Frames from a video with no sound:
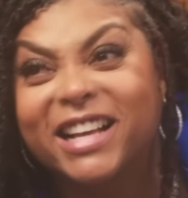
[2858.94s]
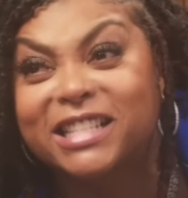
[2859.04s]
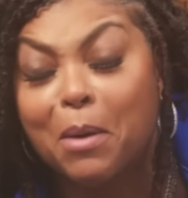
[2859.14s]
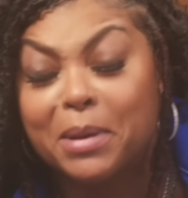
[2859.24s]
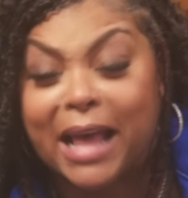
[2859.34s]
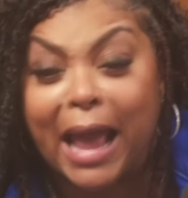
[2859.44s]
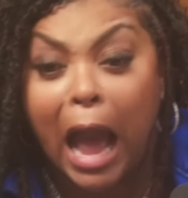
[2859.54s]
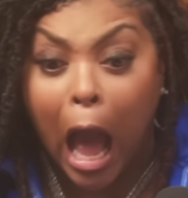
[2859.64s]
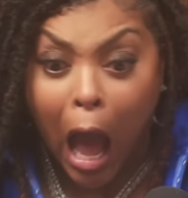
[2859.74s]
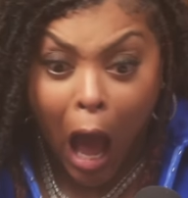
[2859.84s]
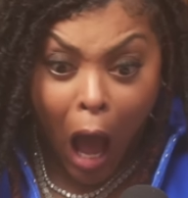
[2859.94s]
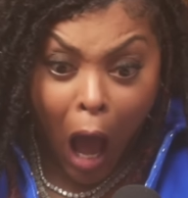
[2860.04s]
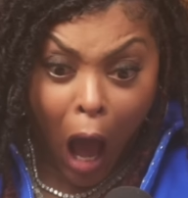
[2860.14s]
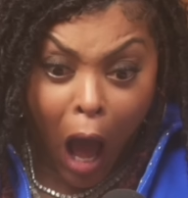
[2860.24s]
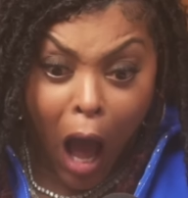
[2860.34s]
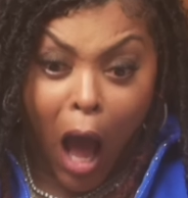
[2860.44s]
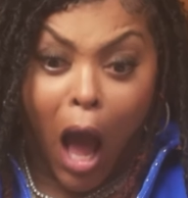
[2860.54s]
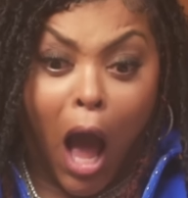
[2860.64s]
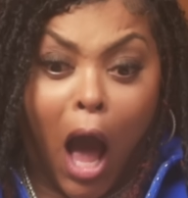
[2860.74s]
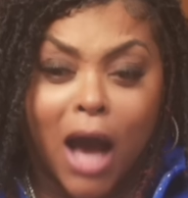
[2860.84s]
I was like,
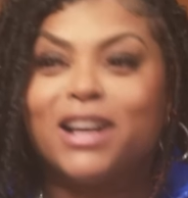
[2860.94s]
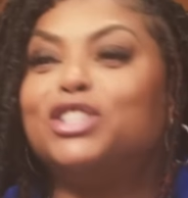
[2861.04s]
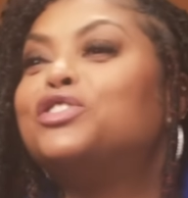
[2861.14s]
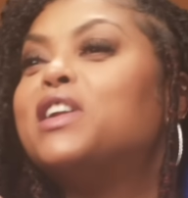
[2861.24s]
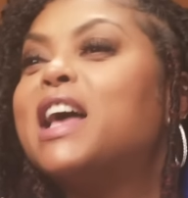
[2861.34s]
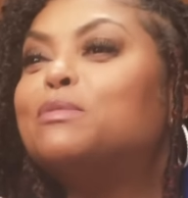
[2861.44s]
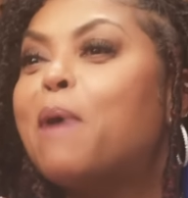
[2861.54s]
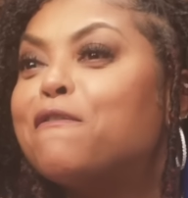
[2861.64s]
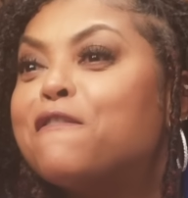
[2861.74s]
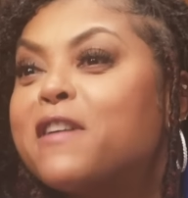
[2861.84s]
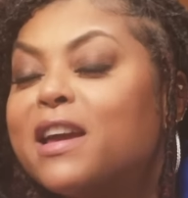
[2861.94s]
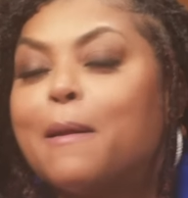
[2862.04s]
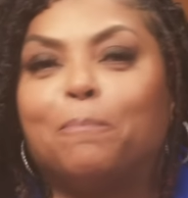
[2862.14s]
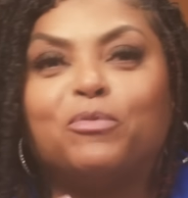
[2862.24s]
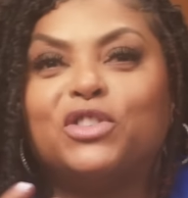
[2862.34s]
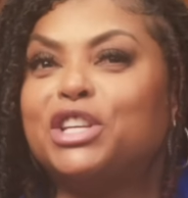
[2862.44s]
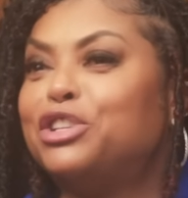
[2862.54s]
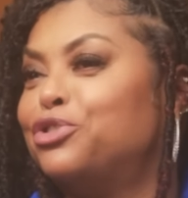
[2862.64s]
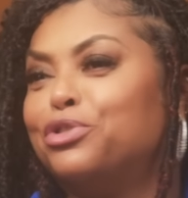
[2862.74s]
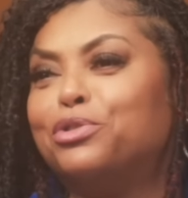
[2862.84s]
because you know that's my friend.
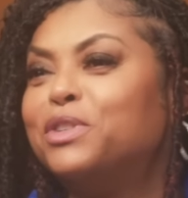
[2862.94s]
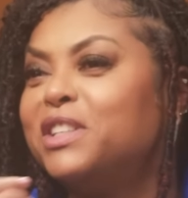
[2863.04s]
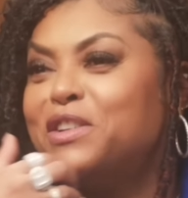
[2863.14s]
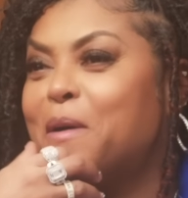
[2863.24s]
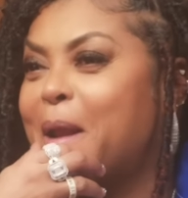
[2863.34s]
She knew. You yeah.